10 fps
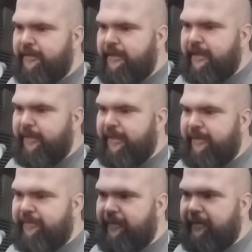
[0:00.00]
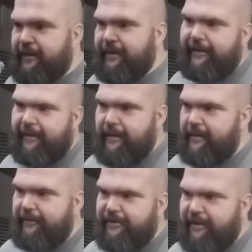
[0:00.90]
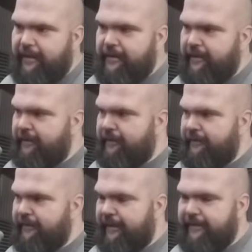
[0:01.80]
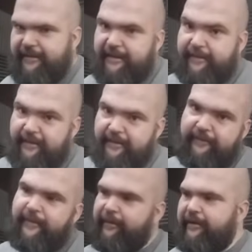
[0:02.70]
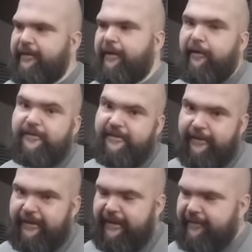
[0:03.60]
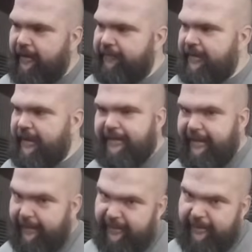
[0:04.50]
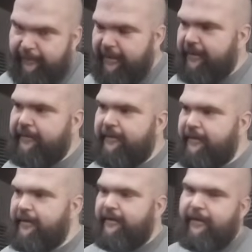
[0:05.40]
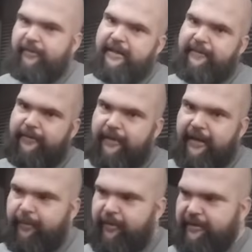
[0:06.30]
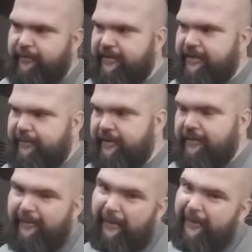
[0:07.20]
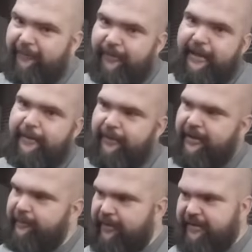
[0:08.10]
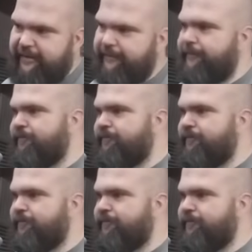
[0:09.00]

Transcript: Maybe it's like a single shot sticker that's expensive. Maybe it costs 30 off the gate. Can't be upgraded. That would give you like a +1 summon. Maybe if you can upgrade it, +2.